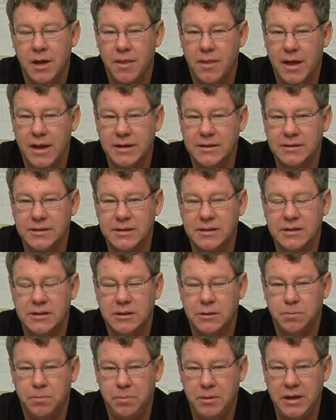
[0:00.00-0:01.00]
that is the
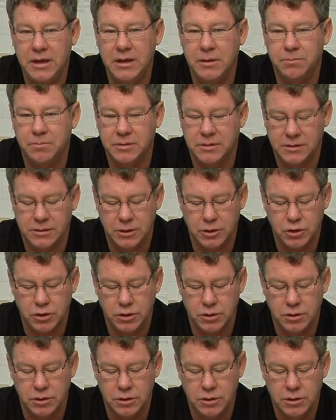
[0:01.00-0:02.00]
speed
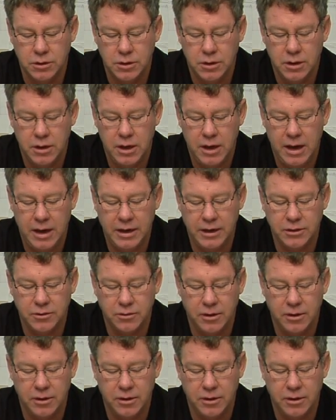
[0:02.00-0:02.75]
position. And it